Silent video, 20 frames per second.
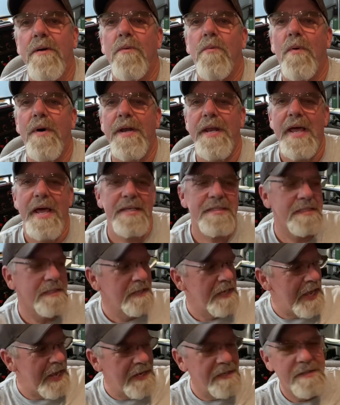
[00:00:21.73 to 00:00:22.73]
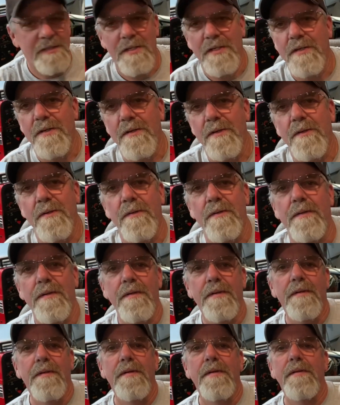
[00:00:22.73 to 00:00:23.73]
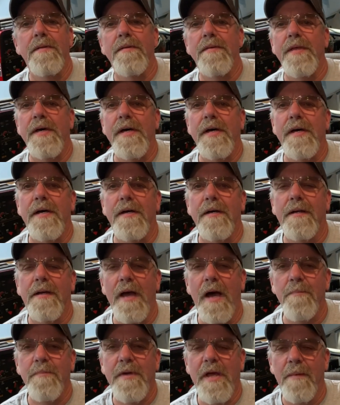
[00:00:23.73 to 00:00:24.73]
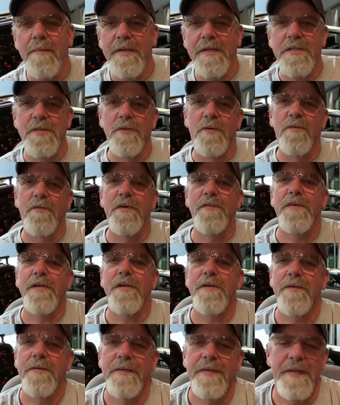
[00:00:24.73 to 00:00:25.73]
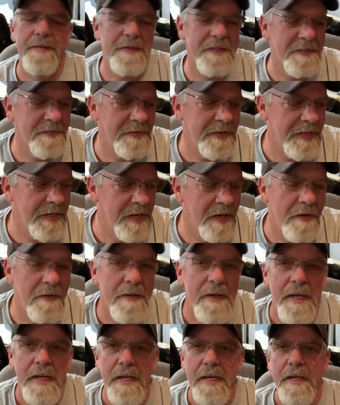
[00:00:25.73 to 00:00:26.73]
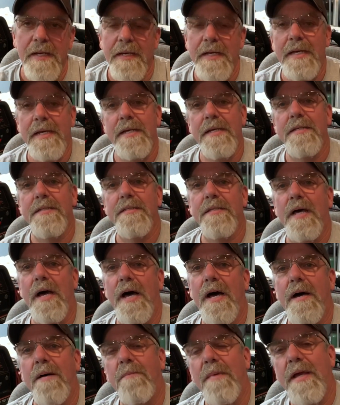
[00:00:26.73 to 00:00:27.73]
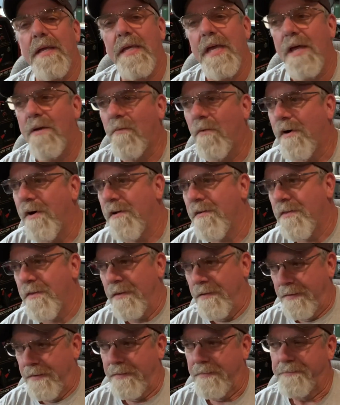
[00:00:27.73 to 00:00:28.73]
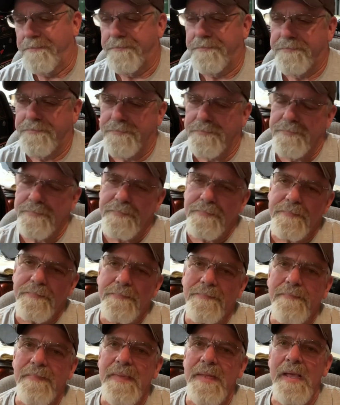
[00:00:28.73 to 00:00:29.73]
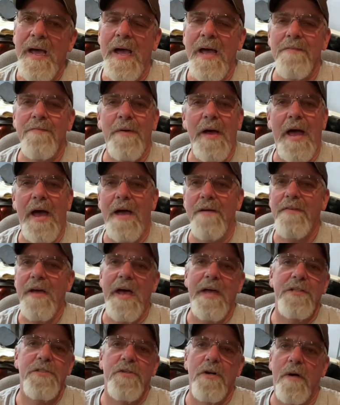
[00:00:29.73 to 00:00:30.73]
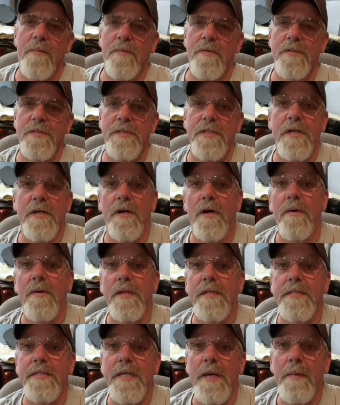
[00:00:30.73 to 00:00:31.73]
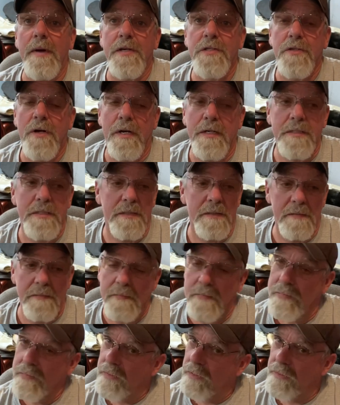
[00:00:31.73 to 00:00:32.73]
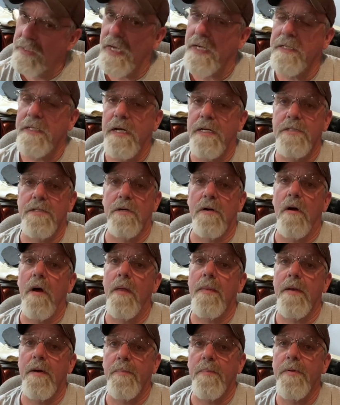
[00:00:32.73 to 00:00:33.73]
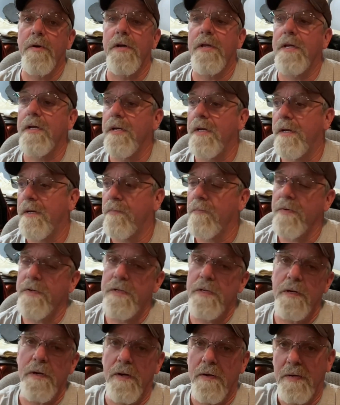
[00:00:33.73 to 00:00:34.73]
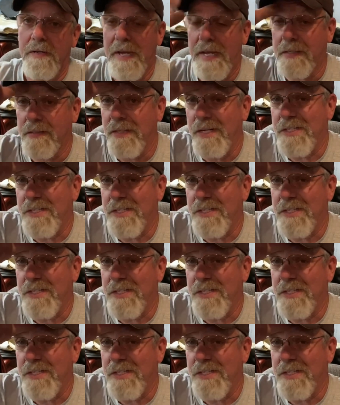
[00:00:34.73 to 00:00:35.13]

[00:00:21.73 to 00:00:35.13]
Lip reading: what has led to the upcoming tool review in this video is my Kenworth. I've had troubles, you know, semi trucks, the lug nuts are on there pretty good. And when you go to like Les